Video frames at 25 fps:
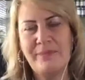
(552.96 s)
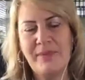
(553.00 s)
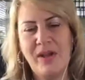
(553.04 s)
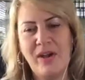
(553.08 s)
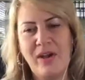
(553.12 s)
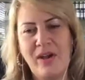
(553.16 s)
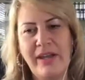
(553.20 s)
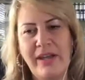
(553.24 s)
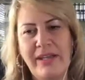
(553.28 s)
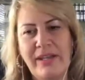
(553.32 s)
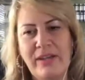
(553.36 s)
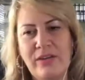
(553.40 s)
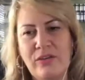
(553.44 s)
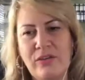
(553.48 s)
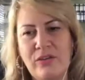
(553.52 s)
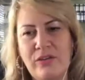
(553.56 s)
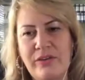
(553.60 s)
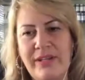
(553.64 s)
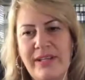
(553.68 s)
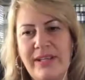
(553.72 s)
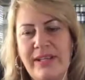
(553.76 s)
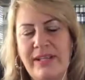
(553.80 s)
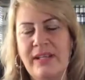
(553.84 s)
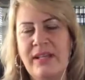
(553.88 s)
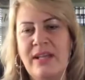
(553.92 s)
I
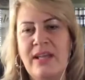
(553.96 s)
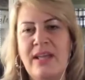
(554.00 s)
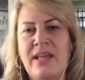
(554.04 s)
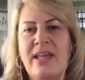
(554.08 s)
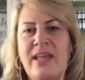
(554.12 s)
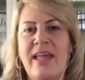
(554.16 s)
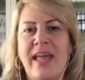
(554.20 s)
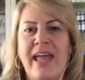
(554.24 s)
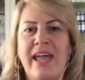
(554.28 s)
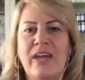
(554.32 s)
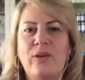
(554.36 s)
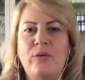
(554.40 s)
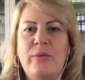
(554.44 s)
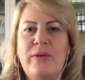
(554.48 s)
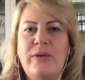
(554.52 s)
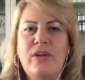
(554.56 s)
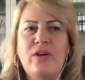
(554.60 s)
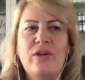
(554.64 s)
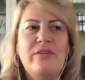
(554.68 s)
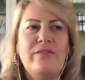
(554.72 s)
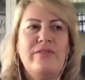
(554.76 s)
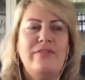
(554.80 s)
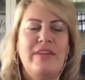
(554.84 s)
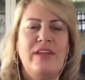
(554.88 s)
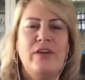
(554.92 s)
agree. And we
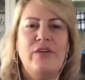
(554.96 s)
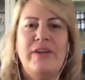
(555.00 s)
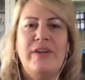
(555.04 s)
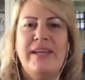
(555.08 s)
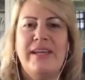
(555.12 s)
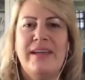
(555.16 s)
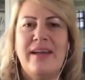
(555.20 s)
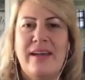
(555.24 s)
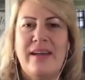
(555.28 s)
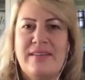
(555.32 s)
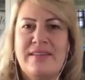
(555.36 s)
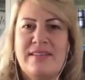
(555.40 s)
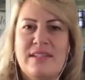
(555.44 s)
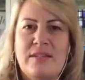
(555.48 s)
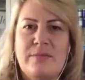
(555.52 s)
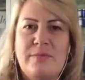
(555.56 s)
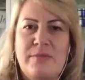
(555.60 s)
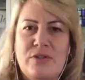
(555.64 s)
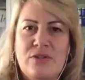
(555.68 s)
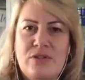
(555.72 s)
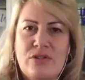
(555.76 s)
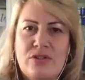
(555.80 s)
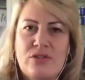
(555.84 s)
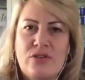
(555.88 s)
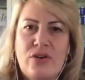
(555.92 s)
are very
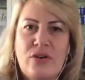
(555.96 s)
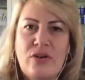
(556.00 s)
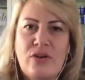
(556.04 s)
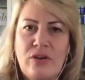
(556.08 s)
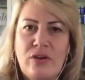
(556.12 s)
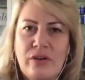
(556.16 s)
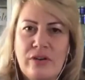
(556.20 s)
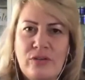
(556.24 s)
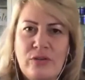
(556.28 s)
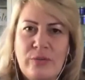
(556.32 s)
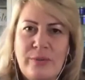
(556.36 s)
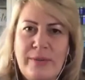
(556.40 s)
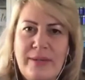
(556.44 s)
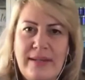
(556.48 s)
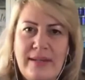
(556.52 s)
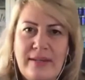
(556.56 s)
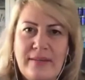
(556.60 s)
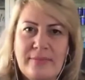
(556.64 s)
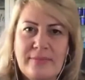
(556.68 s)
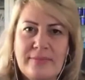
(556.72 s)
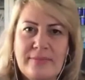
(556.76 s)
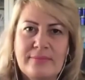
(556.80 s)
customer strong, aren't we?